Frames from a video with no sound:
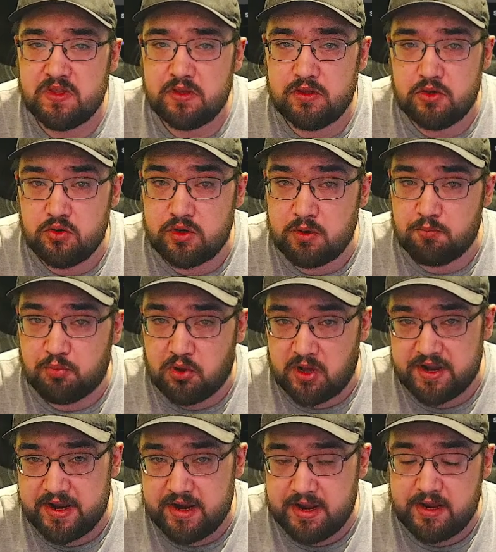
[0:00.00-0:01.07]
You can plug
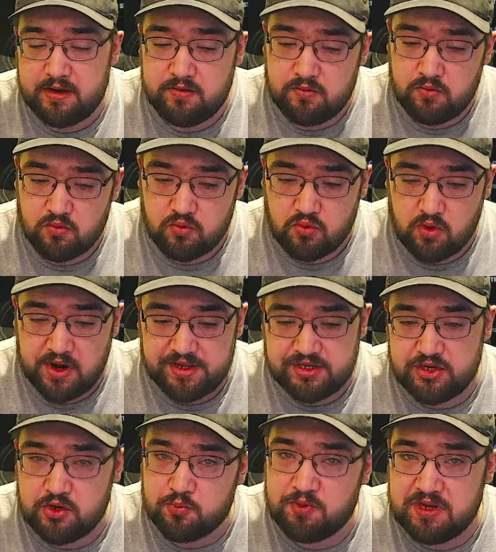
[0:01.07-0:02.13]
it in right to
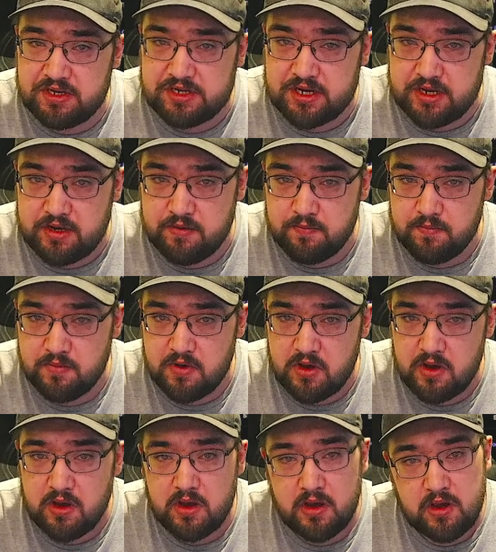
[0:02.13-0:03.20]
your PC
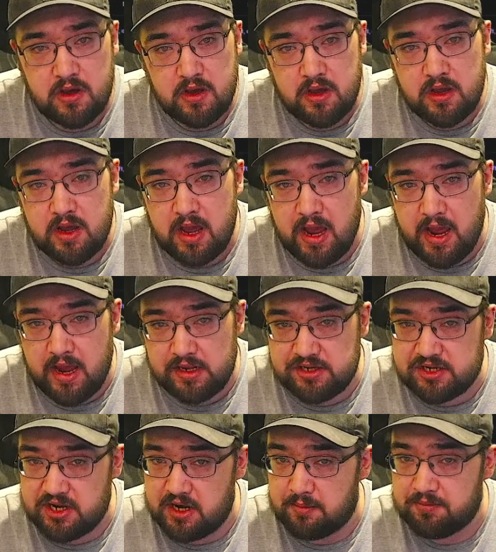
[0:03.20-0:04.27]
and
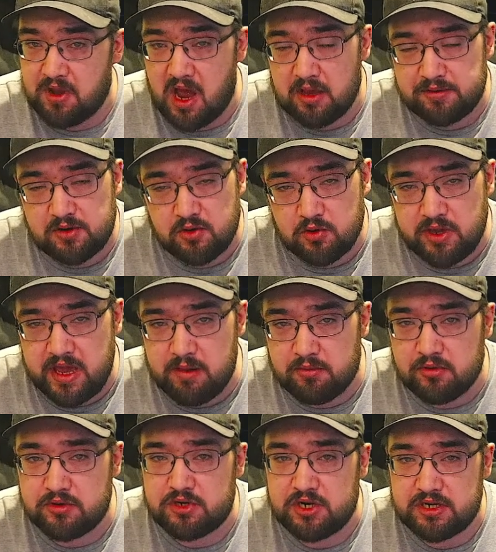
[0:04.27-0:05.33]
set up the optical cable
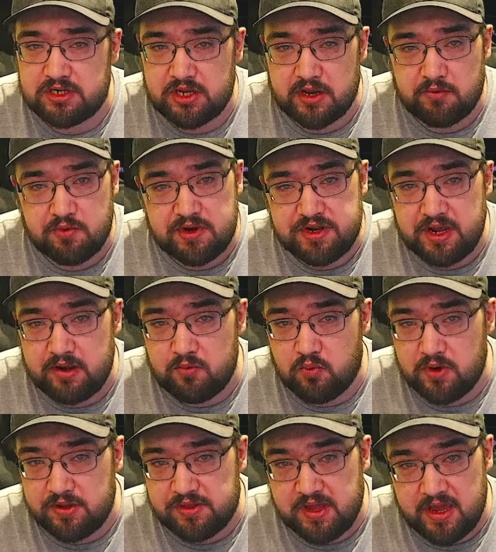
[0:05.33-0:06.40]
just like we did
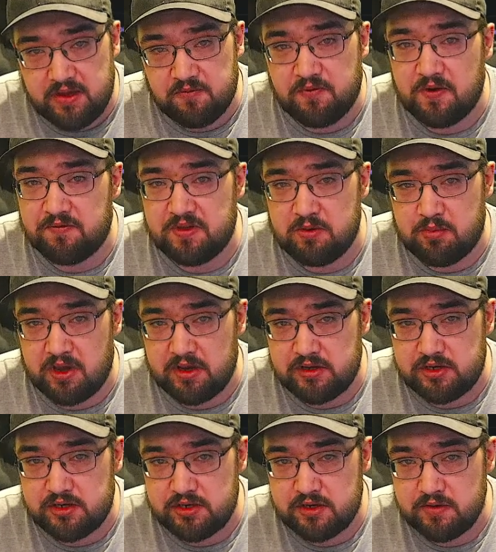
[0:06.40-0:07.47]
with the A50
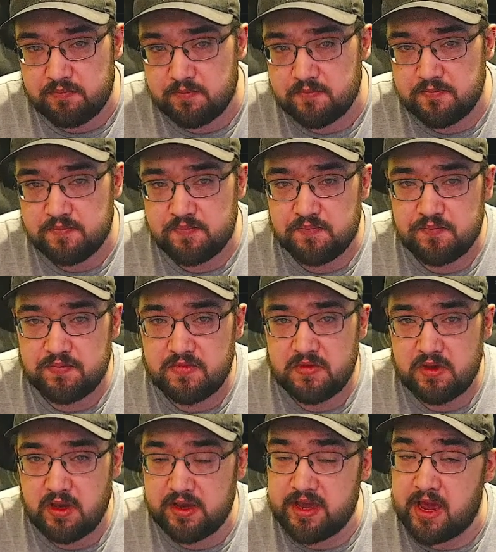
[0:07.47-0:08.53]
base.
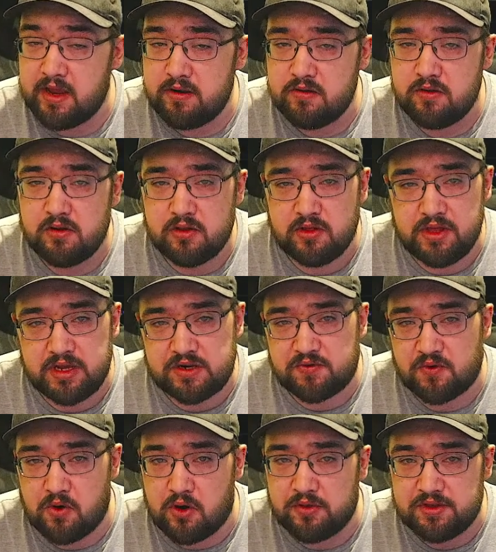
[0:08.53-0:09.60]
Again, links for
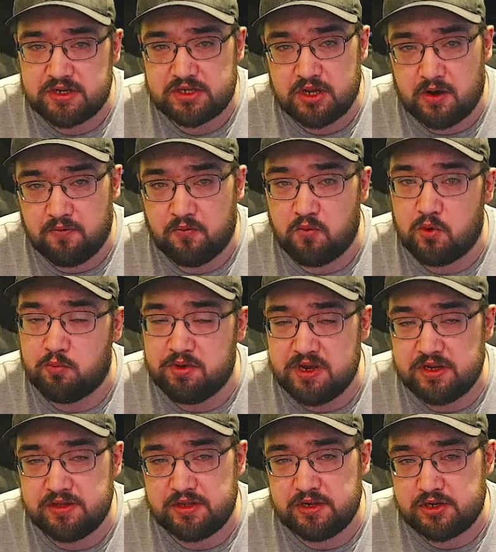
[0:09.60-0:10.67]
all this stuff will be
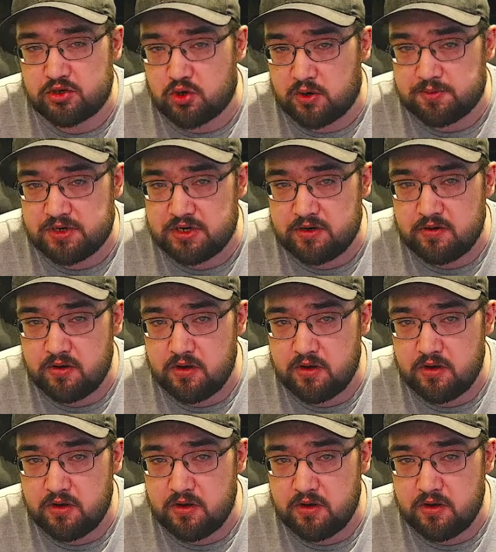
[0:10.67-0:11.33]
in the description.